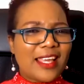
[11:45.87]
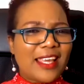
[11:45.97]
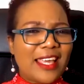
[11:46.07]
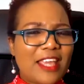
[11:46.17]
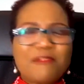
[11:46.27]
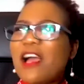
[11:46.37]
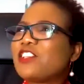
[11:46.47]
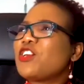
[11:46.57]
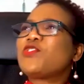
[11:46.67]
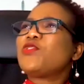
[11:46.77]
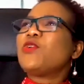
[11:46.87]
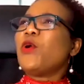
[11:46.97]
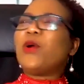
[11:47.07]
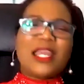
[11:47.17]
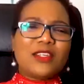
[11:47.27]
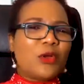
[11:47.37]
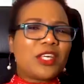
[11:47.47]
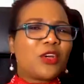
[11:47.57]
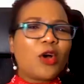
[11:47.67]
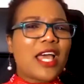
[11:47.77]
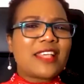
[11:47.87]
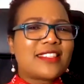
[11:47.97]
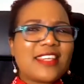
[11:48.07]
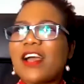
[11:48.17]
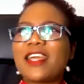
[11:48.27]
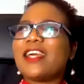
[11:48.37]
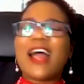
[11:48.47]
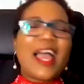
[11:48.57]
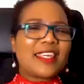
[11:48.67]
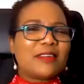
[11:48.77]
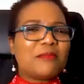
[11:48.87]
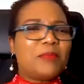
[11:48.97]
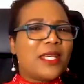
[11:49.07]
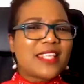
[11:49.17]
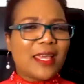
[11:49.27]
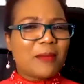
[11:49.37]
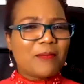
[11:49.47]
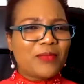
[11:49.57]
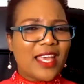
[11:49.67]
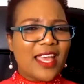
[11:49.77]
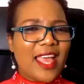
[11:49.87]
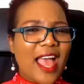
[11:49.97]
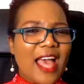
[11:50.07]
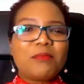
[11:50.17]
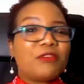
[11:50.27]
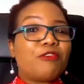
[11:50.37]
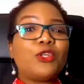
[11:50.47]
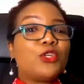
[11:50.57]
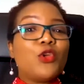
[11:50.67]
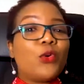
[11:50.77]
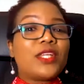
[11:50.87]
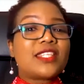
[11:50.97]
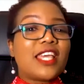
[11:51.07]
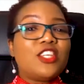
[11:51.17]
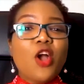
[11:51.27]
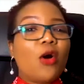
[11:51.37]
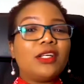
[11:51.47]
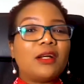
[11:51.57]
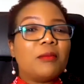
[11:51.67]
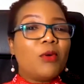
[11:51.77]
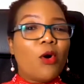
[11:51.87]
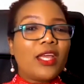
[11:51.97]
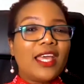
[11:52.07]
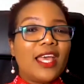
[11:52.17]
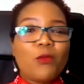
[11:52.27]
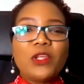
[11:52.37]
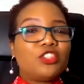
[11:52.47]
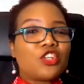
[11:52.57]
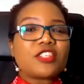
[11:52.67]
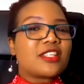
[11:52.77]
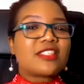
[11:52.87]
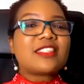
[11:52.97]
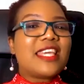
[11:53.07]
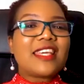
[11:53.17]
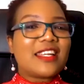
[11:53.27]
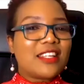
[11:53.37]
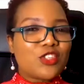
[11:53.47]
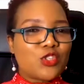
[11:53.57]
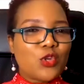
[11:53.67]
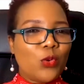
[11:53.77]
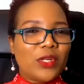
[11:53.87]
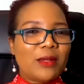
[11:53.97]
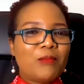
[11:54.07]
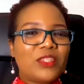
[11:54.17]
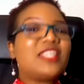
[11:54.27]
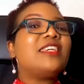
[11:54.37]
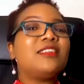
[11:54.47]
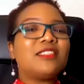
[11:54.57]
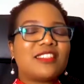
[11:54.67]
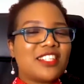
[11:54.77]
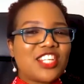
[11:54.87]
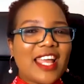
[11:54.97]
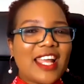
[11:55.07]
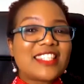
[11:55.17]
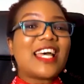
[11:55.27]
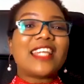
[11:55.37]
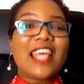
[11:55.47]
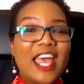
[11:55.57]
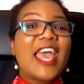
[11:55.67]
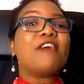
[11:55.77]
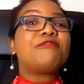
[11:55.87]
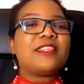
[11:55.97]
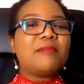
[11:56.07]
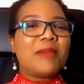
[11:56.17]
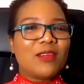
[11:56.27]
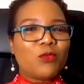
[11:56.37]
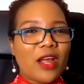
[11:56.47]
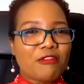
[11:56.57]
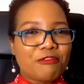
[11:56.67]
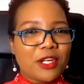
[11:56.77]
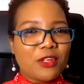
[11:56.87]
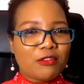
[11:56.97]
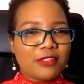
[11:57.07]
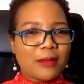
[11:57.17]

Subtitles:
If I just, I know the God I serve, I can beat him. And before you know it, a young boy with just a sling and a stone killed the giants that hefty men were afraid of.